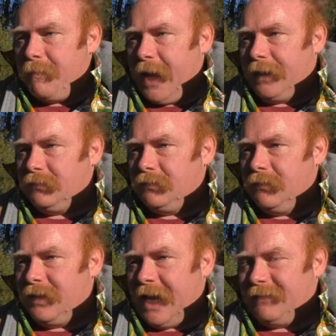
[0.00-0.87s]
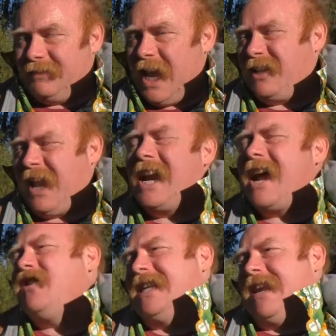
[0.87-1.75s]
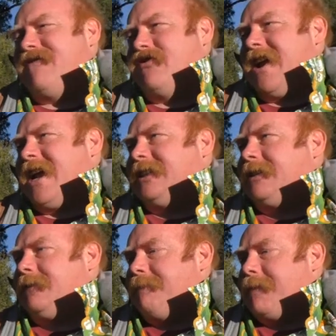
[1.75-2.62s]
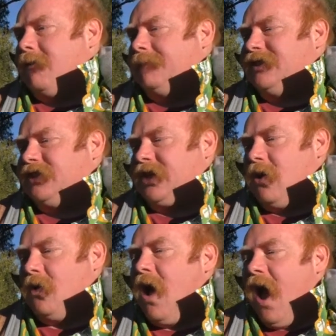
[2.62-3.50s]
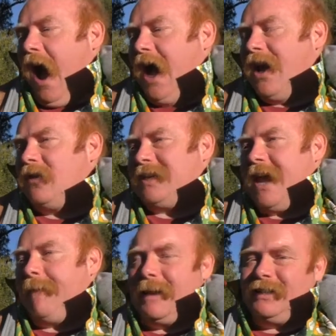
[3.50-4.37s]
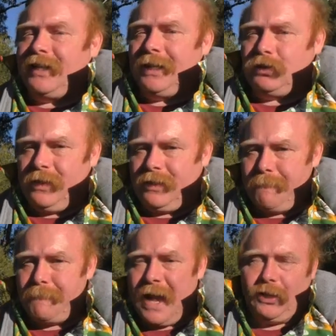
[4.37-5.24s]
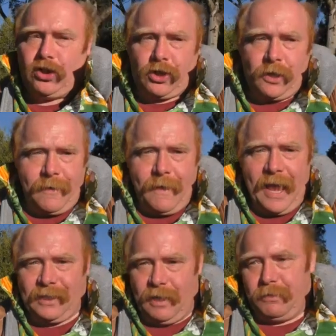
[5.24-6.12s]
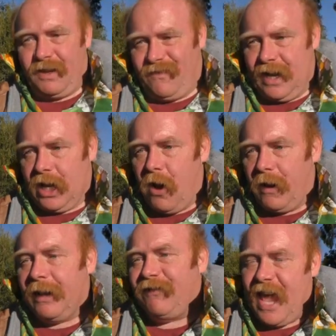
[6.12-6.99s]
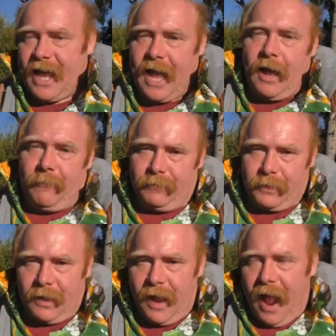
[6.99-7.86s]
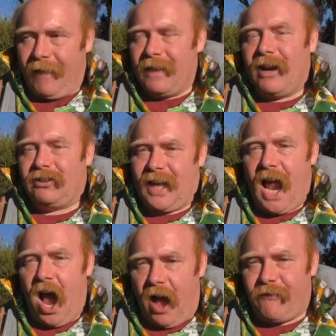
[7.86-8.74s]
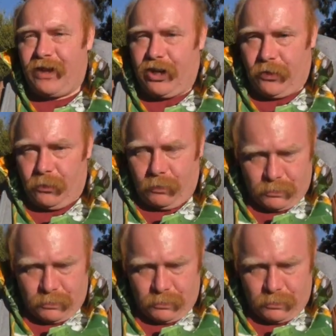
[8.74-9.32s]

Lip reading: but... They don't live around in Melbourne, so I don't keep in touch with them much, except at VidCon if they come. And then I'll say hi for you,